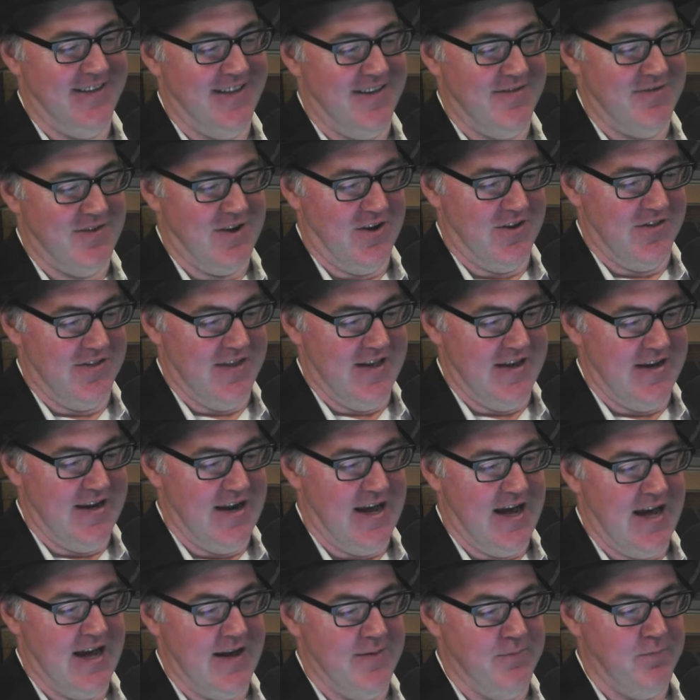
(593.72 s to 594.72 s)
they've got their
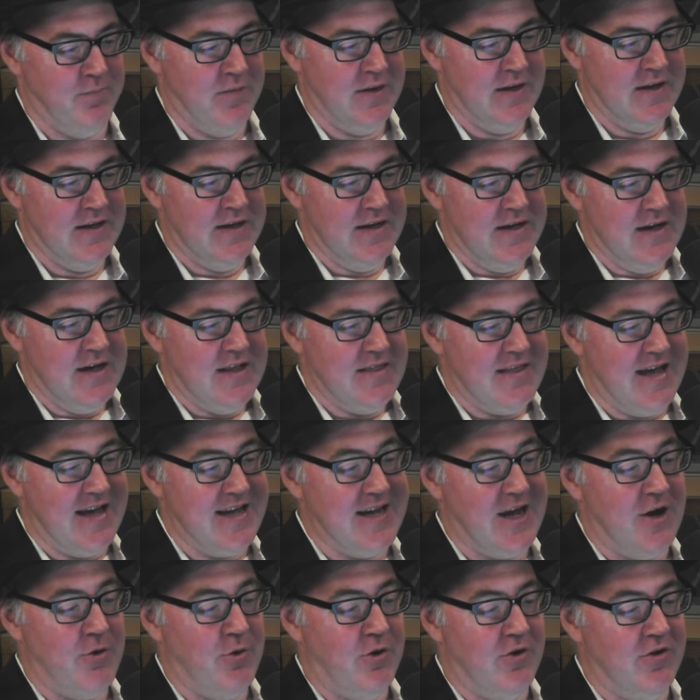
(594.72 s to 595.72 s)
name.
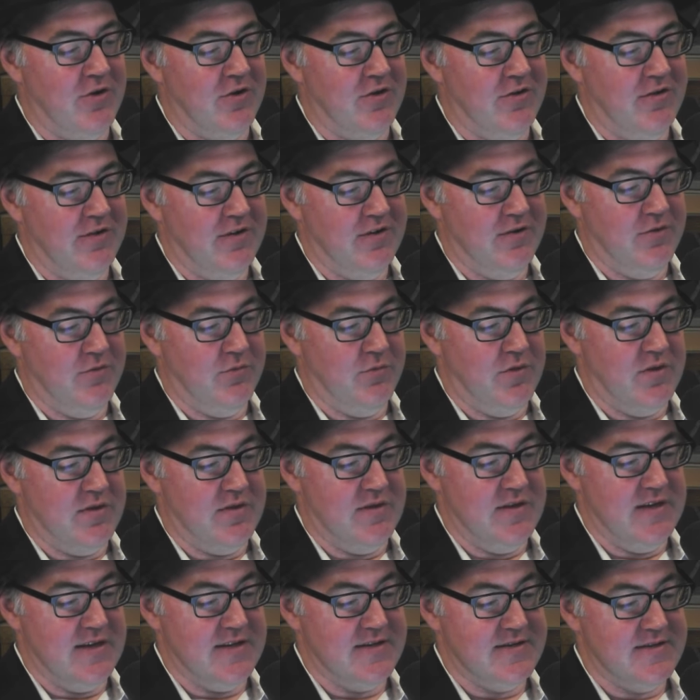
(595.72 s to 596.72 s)
They go on
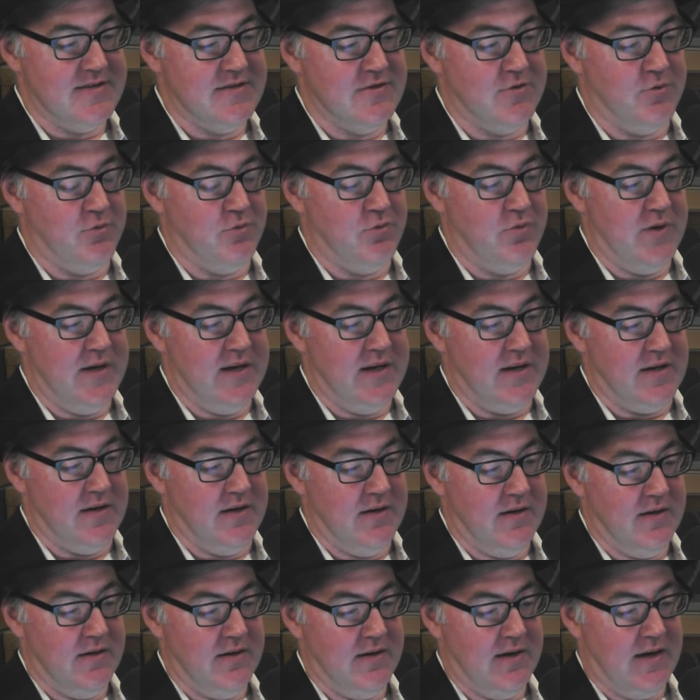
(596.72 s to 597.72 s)
with this to
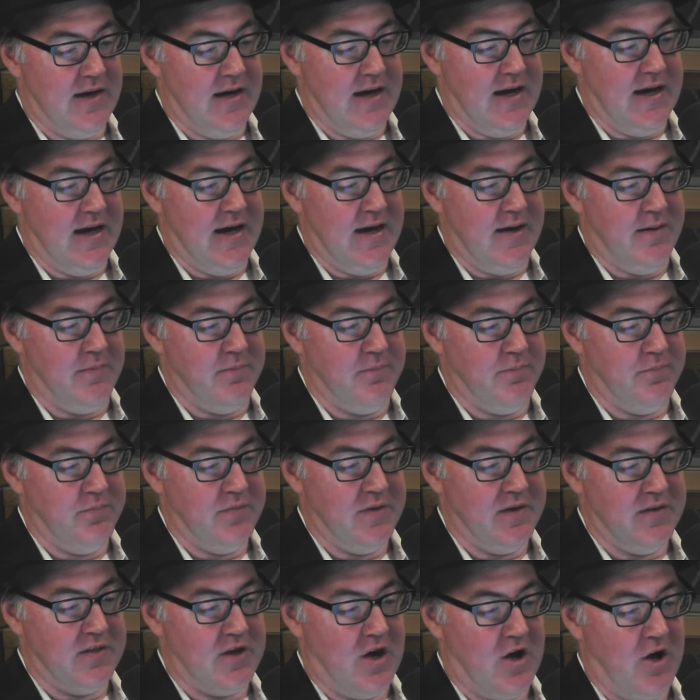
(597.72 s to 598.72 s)
win
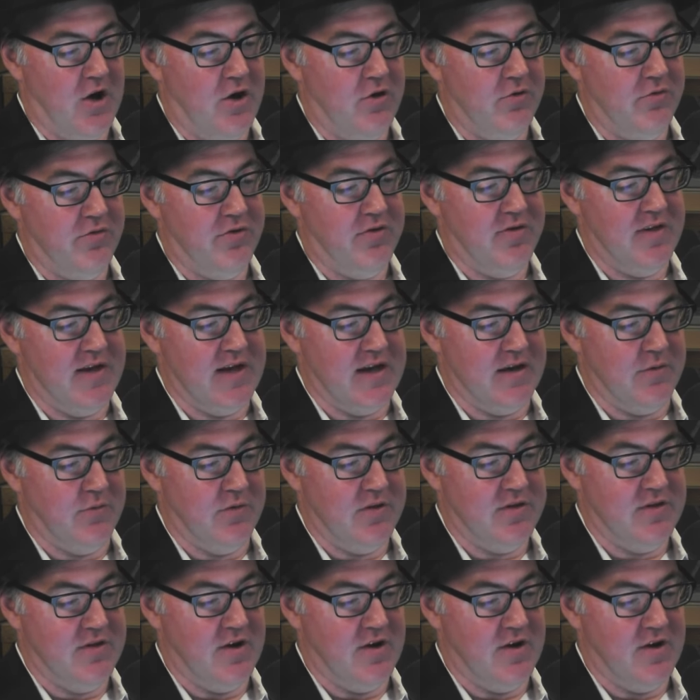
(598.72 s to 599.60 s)
the whole thing with